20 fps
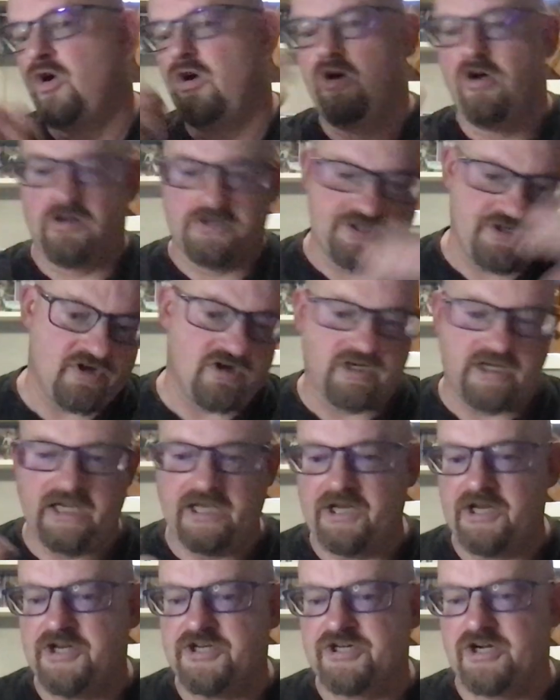all talking
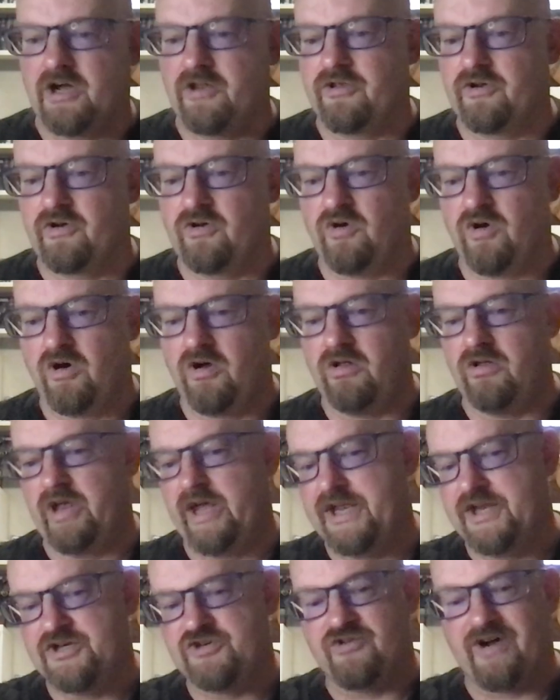at each other all
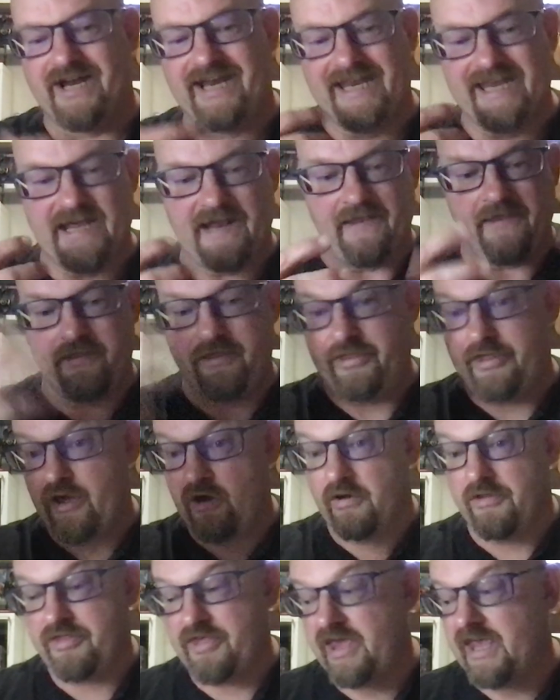like trying to get
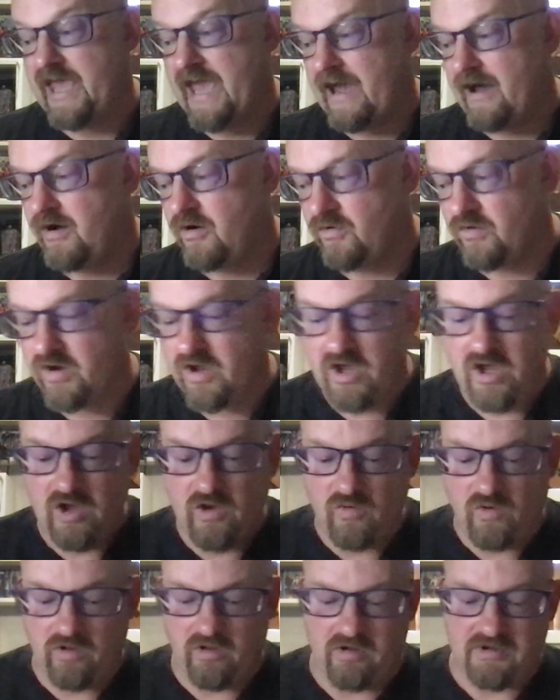their thing out
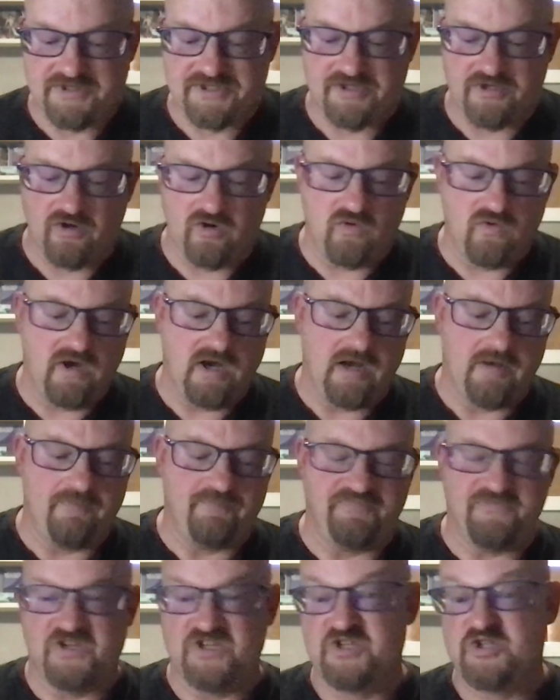while also
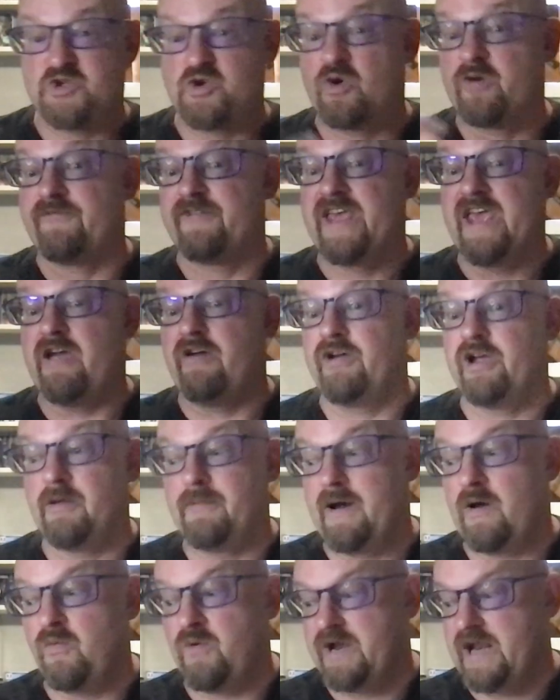um, sort of caring
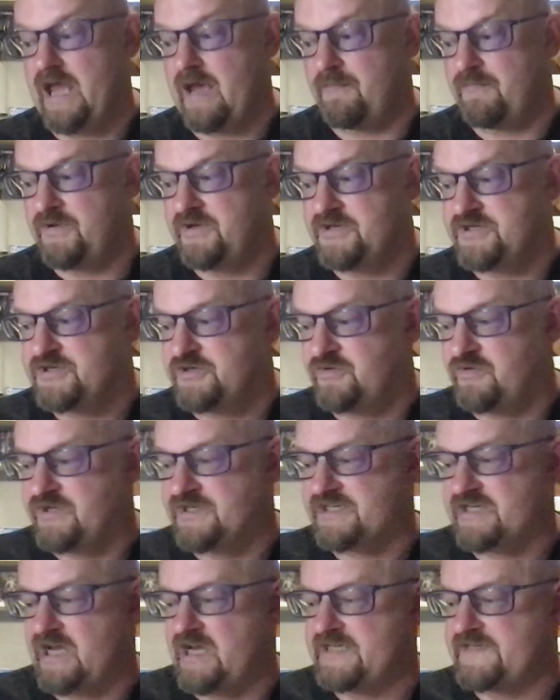about what happened to
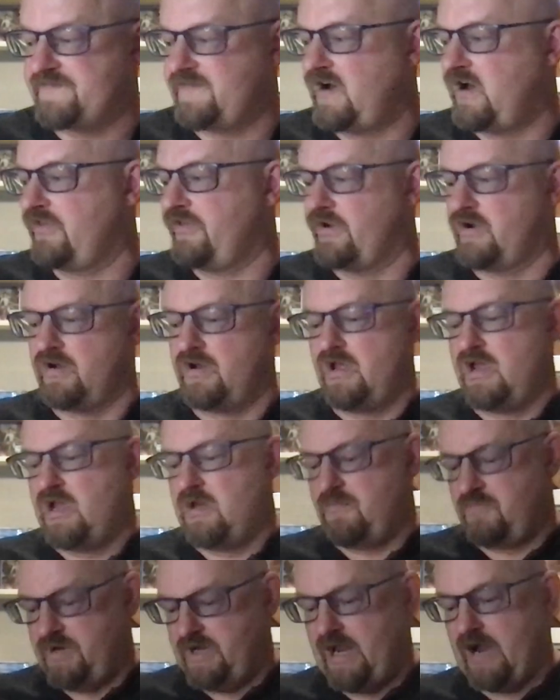this guy's father
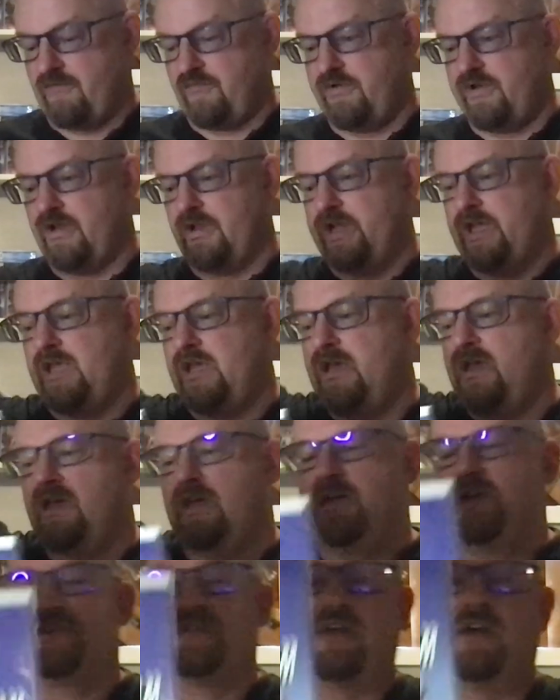but not really
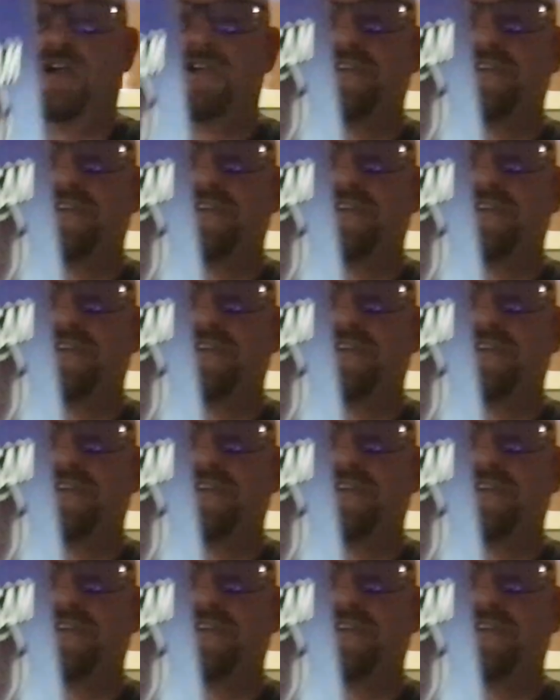as long